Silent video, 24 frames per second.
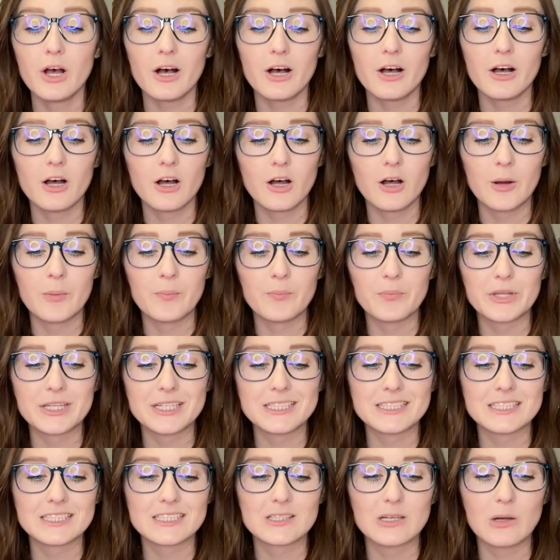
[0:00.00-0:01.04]

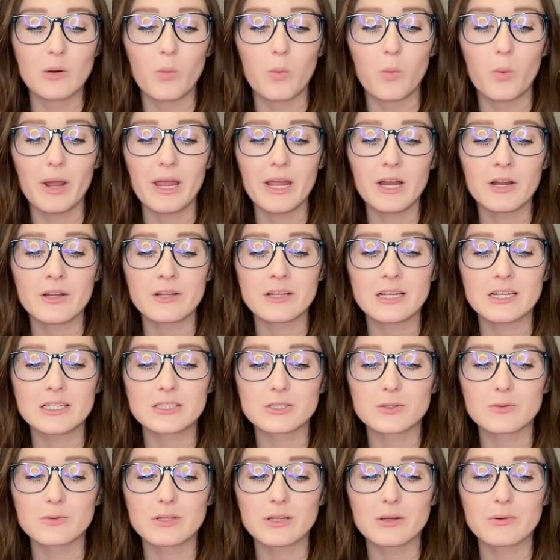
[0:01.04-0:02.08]
The weight on these
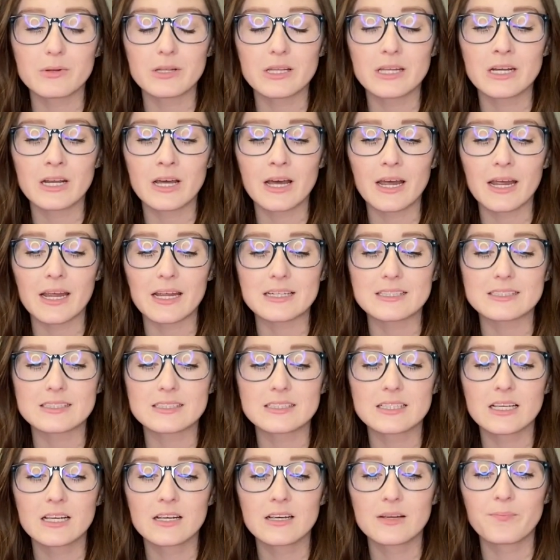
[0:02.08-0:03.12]
are really, really
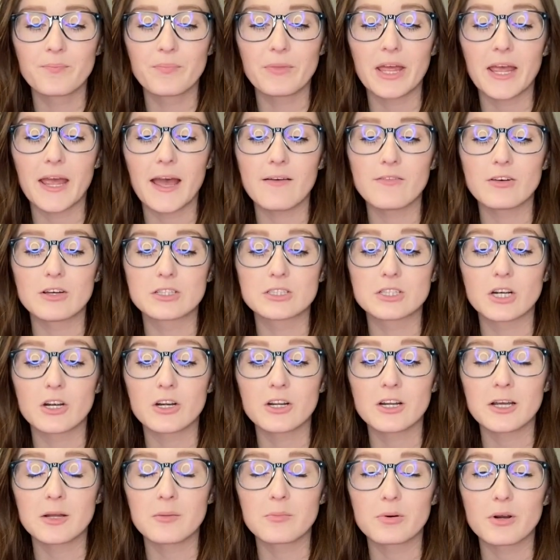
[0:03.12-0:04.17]
nice. They have a
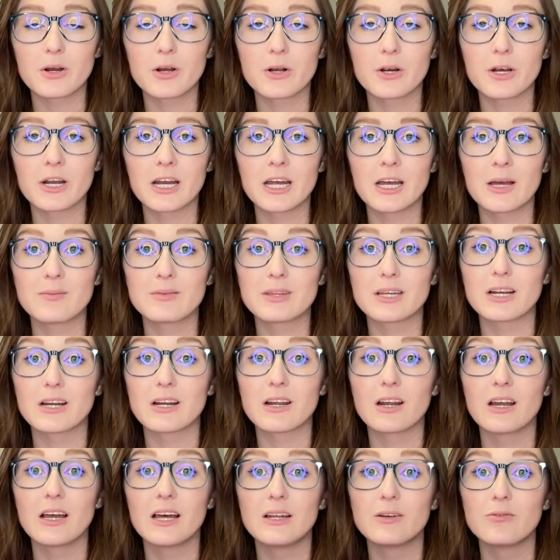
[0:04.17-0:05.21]
turn-in program.
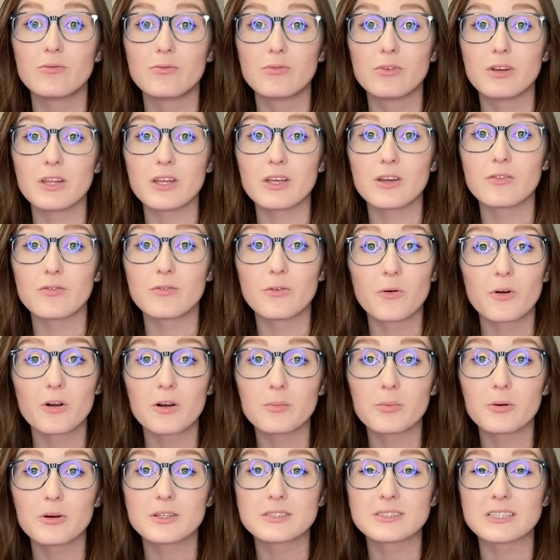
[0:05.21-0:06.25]
They're really
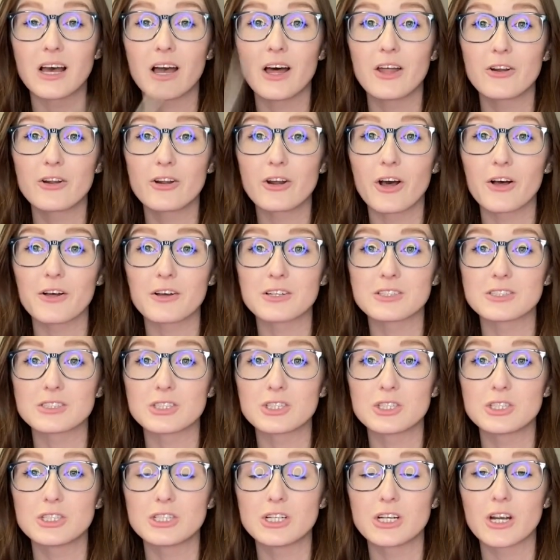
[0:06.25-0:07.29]
affordable. It's $100 a
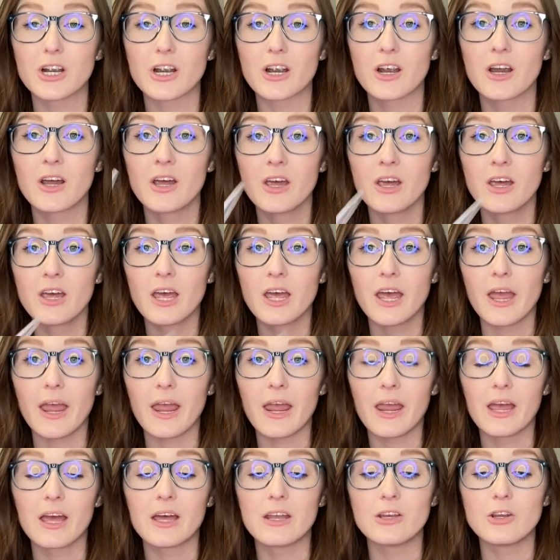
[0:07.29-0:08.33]
shear,
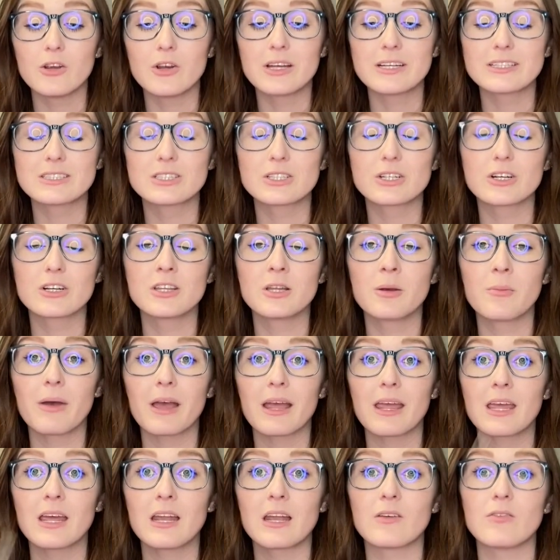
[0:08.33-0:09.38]
and you get to turn them
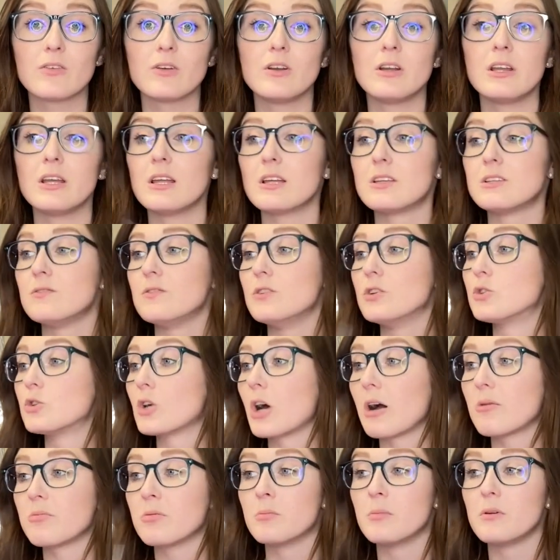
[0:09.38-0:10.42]
back in if you
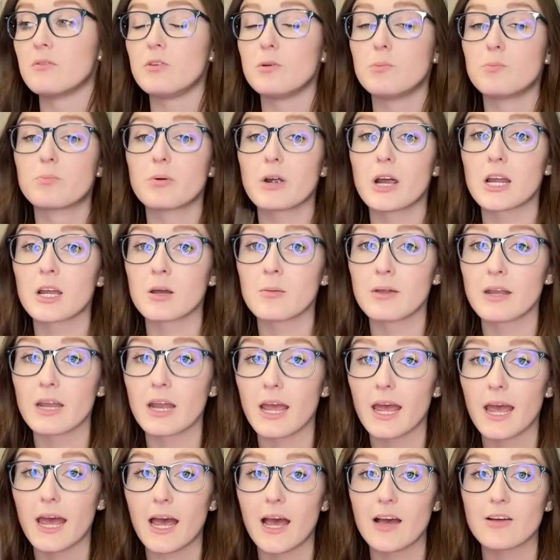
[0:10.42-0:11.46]
drop them, if you break them in
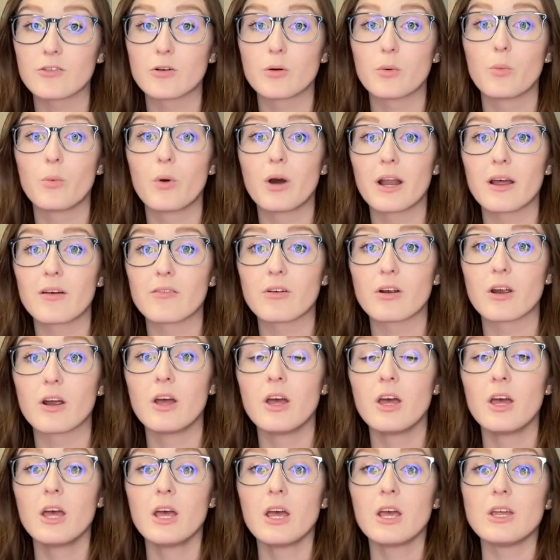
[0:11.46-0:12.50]
half, or whatever.
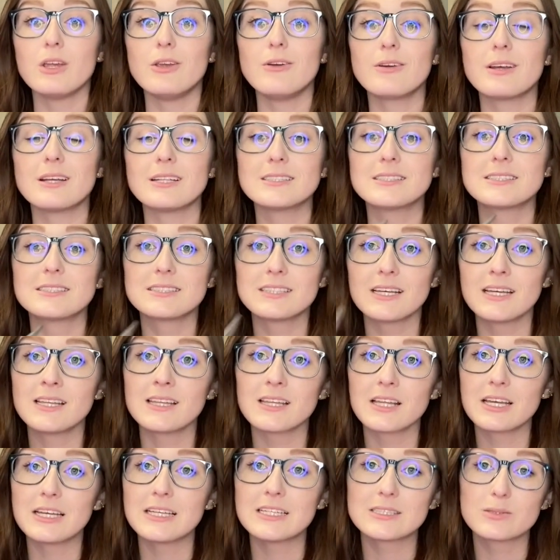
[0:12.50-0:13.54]
You can
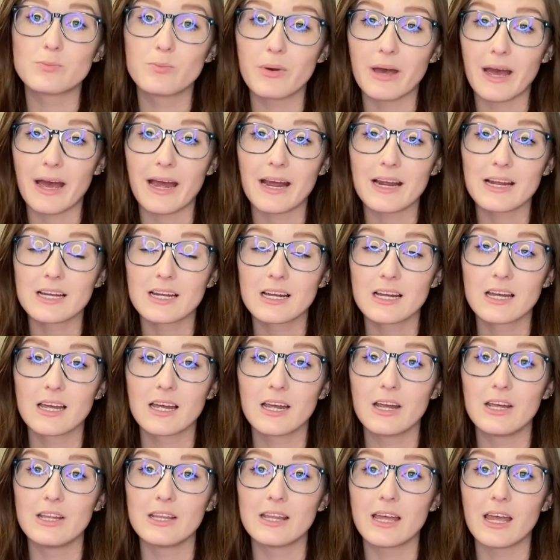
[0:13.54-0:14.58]
send these back,
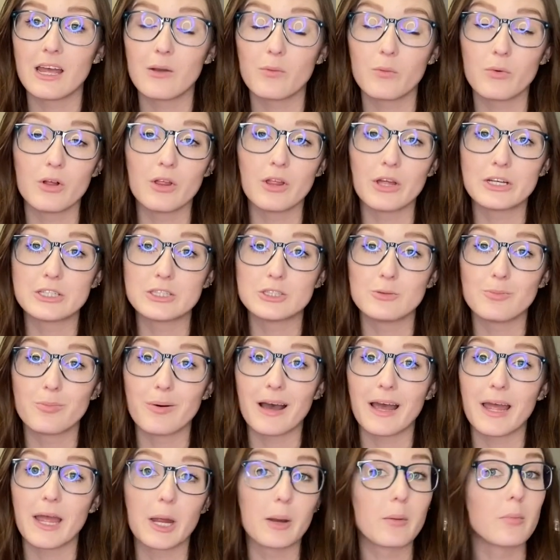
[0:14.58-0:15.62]
and they will let you
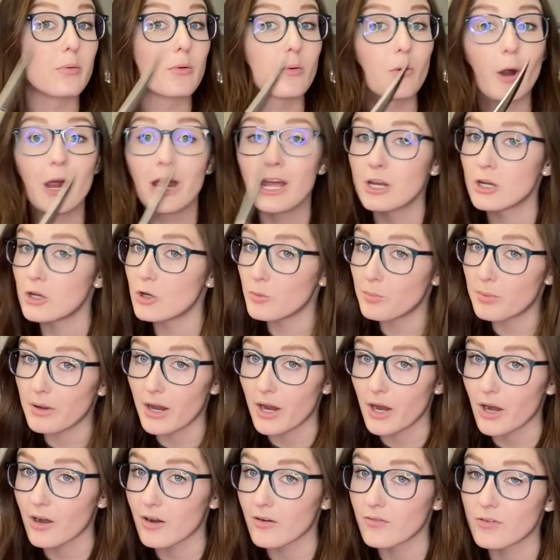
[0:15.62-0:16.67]
buy a brand new
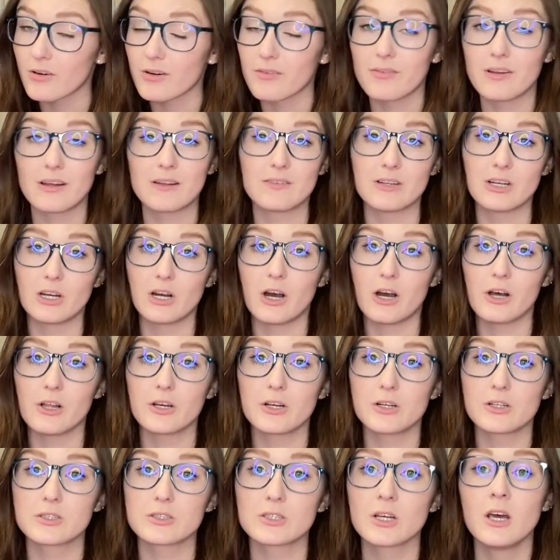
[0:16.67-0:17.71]
pair for
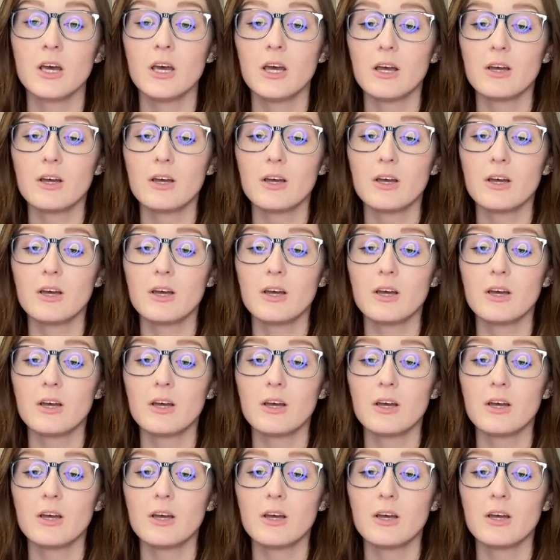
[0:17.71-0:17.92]
$50.